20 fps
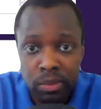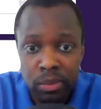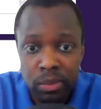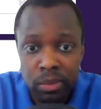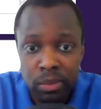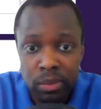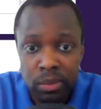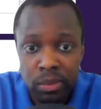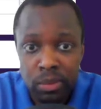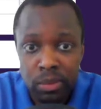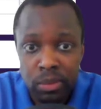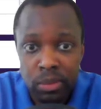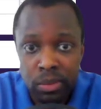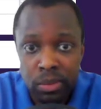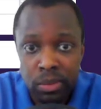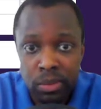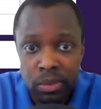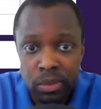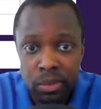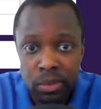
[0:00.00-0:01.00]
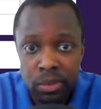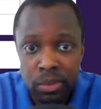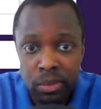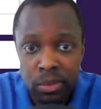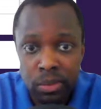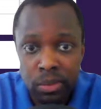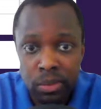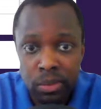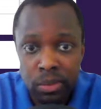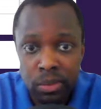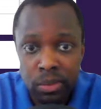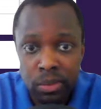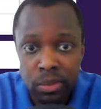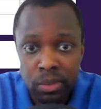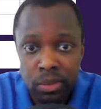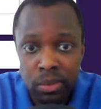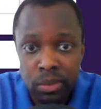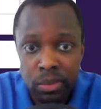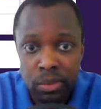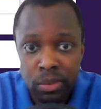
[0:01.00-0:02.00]

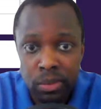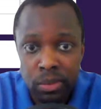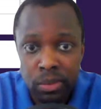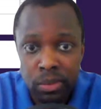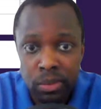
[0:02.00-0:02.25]
Nobody speaks.